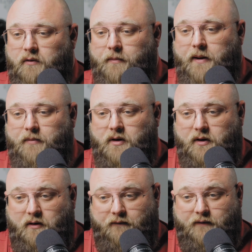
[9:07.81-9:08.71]

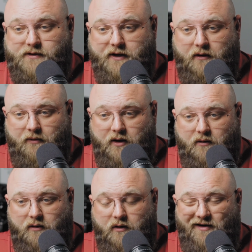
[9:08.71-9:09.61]
Remember, you're a for sale
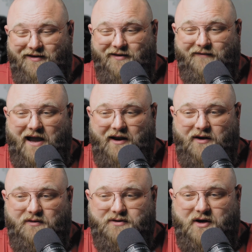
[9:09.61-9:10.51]
by owner and you've
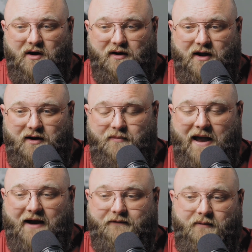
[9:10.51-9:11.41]
got a huge target on
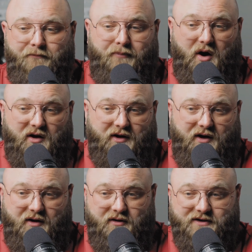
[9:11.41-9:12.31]
your back from
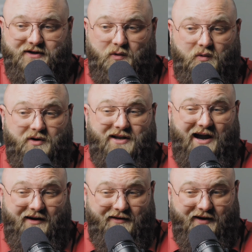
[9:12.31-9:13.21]
bargain hunters or
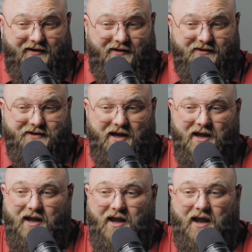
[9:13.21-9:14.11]
tire kickers,
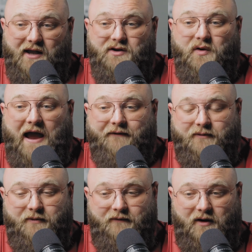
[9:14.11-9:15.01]
and you
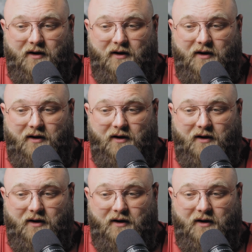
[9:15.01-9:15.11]
have to be